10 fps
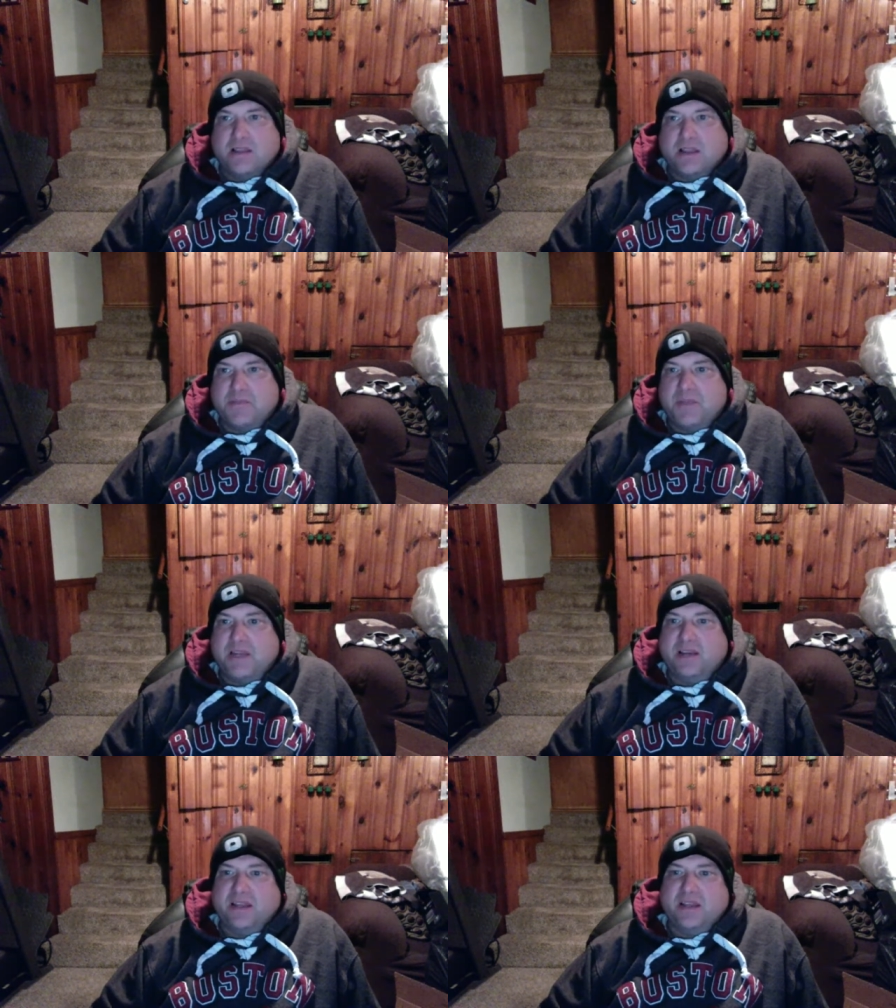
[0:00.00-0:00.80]
I
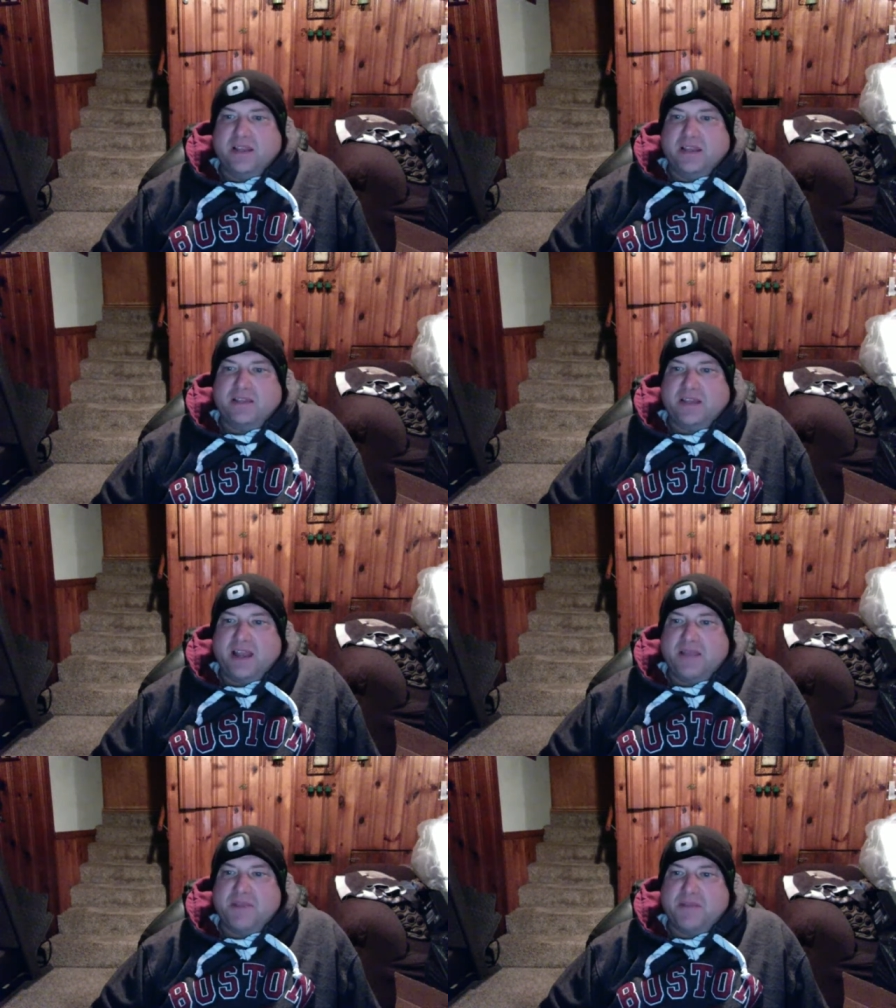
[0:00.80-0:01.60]
mean, in
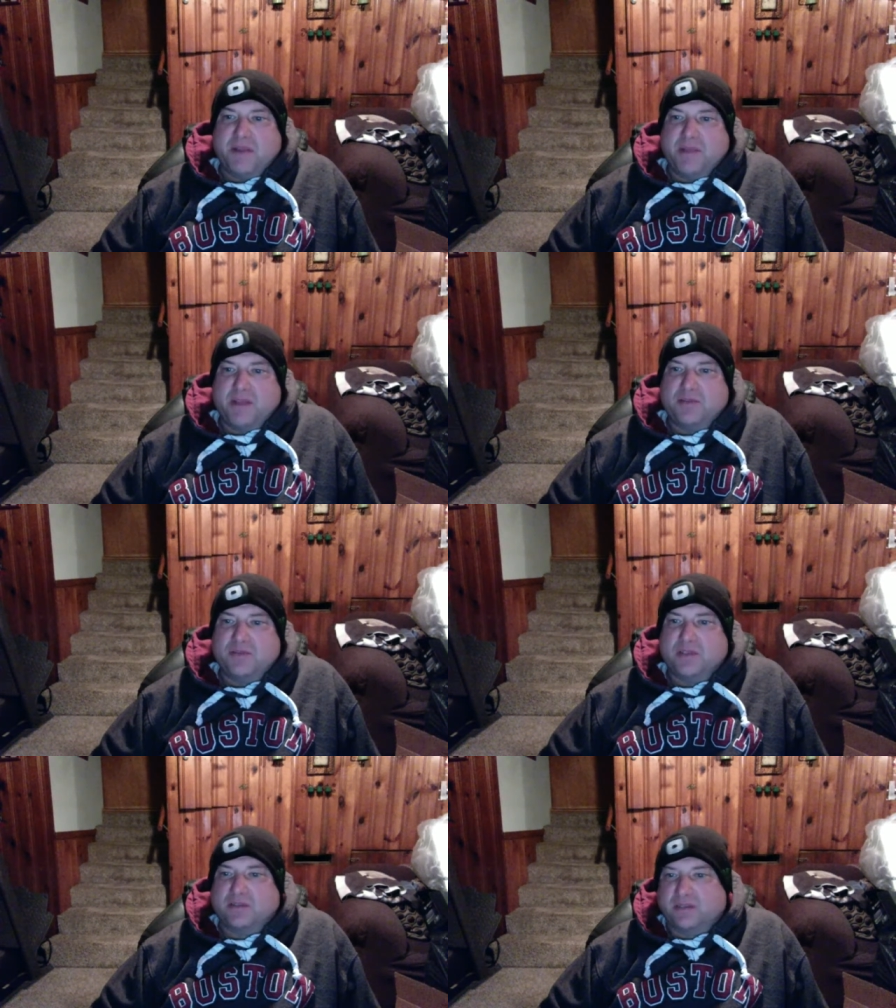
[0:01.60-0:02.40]
time, maybe I might do
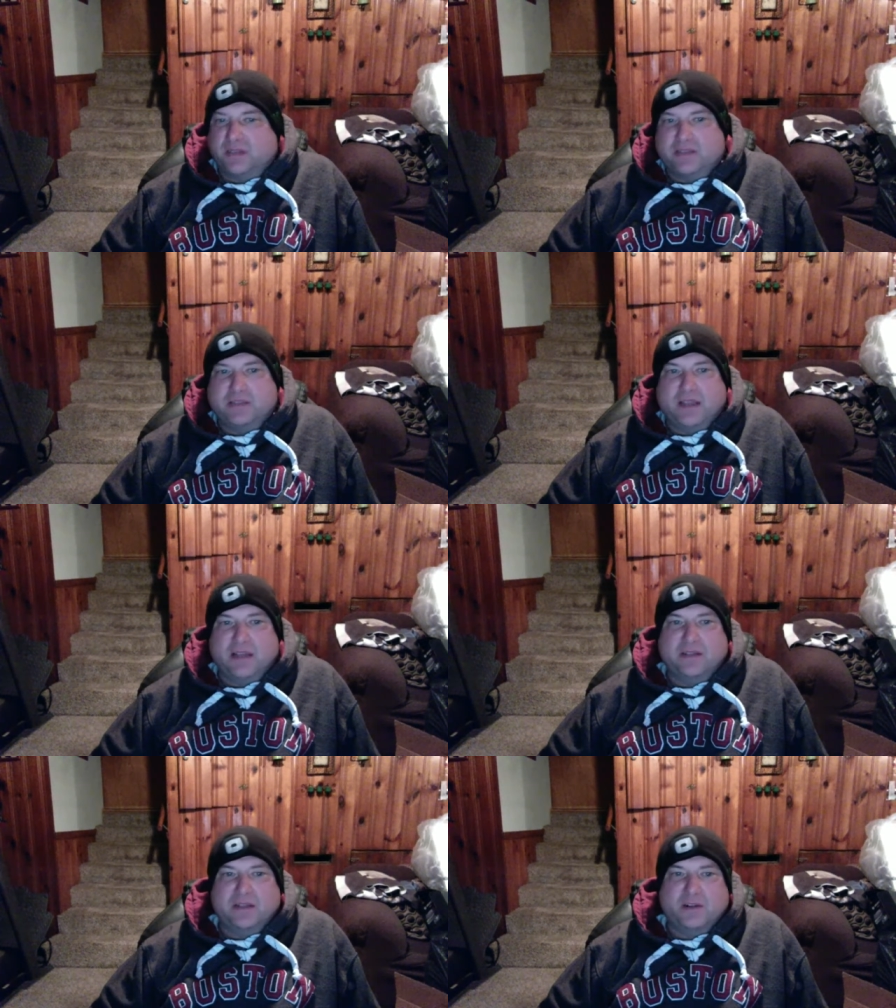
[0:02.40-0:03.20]
something like
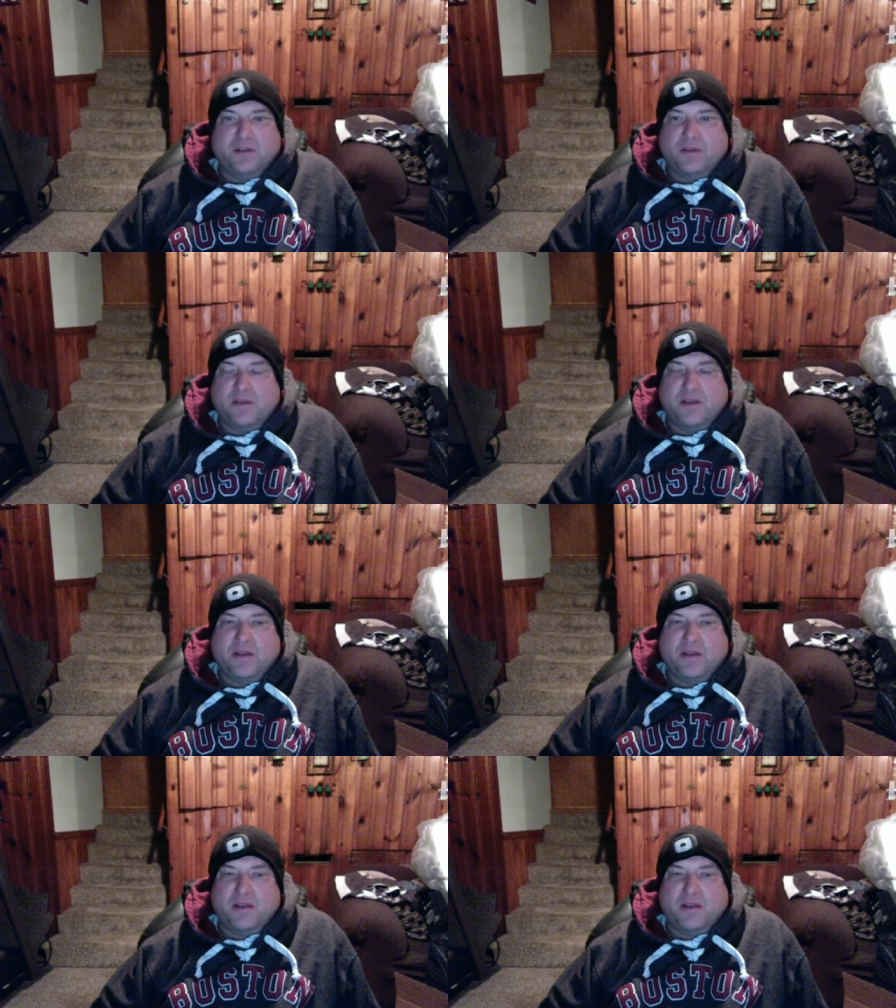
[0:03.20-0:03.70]
that. You know,